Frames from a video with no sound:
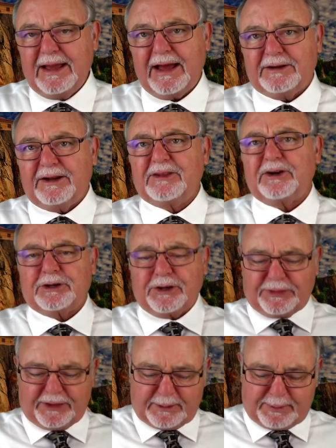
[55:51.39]
Another
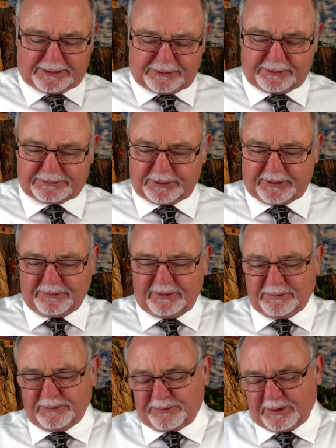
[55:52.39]
good thing about the
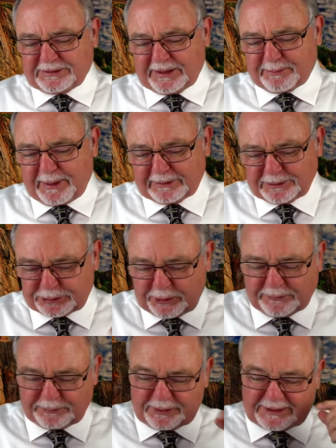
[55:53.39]
first thing about
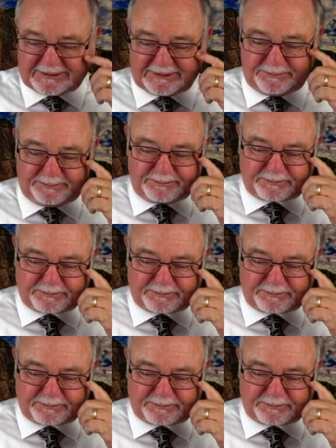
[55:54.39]
joyful is